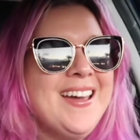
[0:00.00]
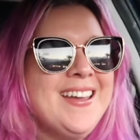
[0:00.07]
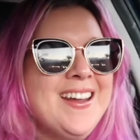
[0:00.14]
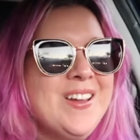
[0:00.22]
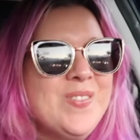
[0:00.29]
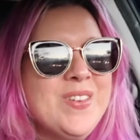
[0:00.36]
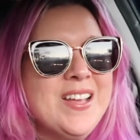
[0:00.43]

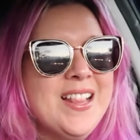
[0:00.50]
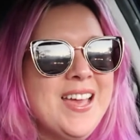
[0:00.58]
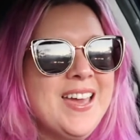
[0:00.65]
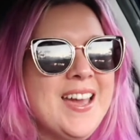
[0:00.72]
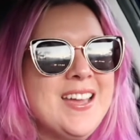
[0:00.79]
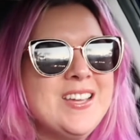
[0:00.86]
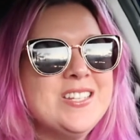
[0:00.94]
and I feel
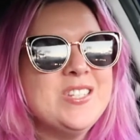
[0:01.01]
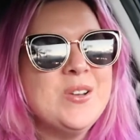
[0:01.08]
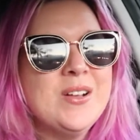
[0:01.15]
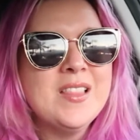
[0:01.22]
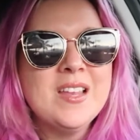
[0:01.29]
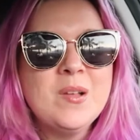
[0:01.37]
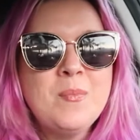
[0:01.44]
like I could do
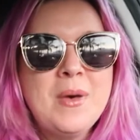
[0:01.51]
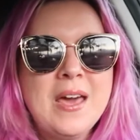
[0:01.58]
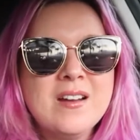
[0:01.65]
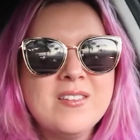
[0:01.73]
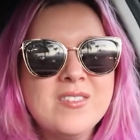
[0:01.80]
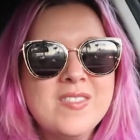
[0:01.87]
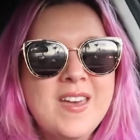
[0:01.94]
a little
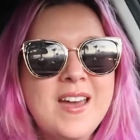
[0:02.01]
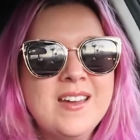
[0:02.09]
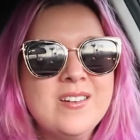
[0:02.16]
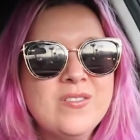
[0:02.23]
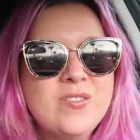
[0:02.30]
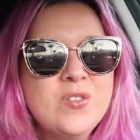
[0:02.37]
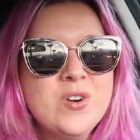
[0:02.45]
better than
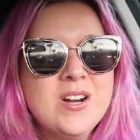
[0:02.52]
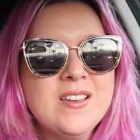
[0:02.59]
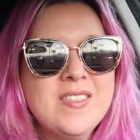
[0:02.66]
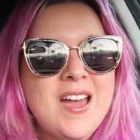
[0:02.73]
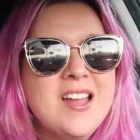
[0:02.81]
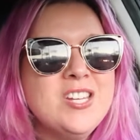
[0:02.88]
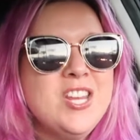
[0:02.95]
that for
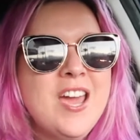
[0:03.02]
that